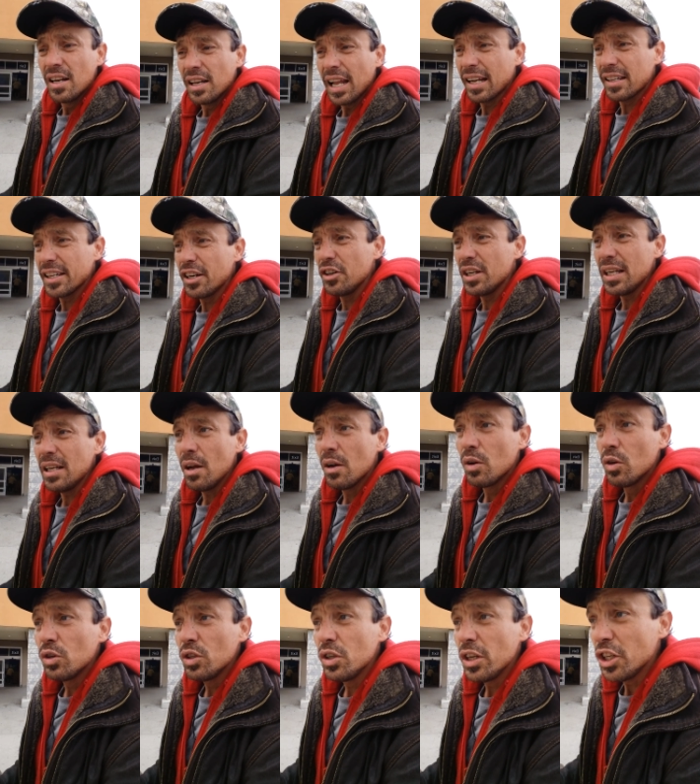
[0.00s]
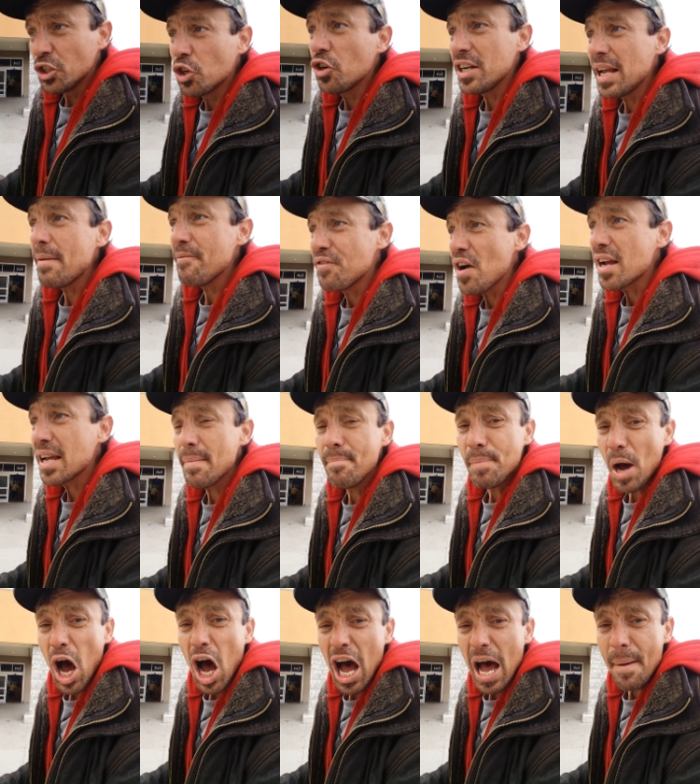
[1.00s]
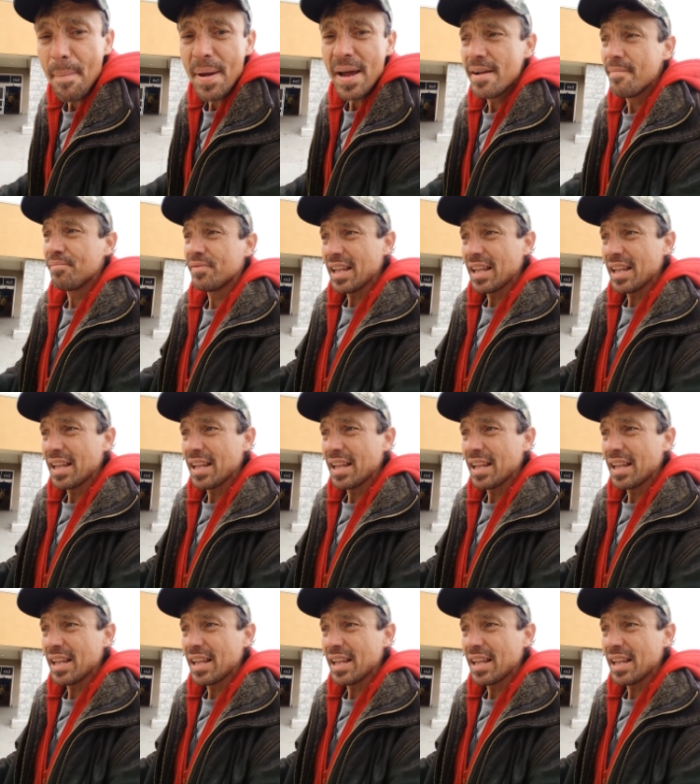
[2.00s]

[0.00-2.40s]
Like literally, is your name fucking Bob?